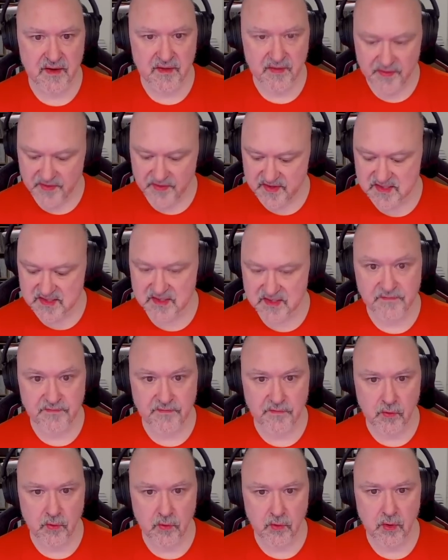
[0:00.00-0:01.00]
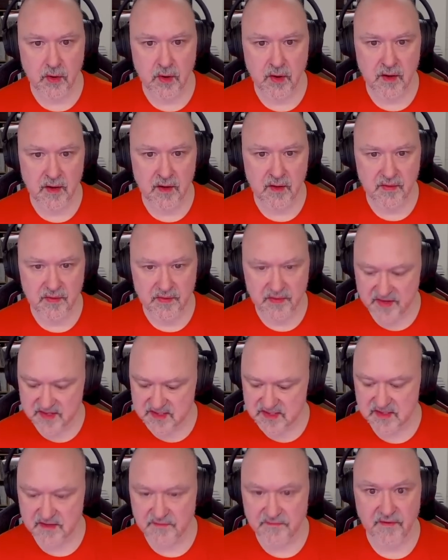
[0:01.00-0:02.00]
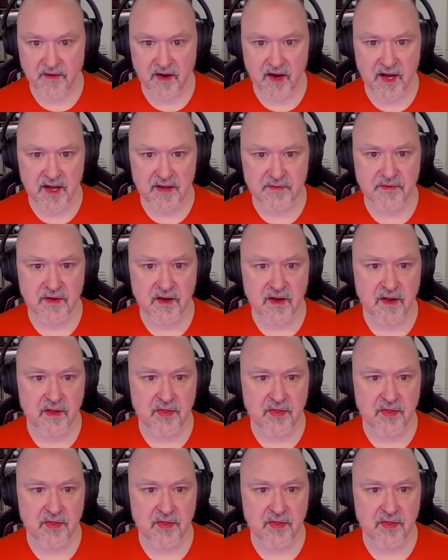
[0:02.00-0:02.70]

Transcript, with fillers: this the 4, this the 5.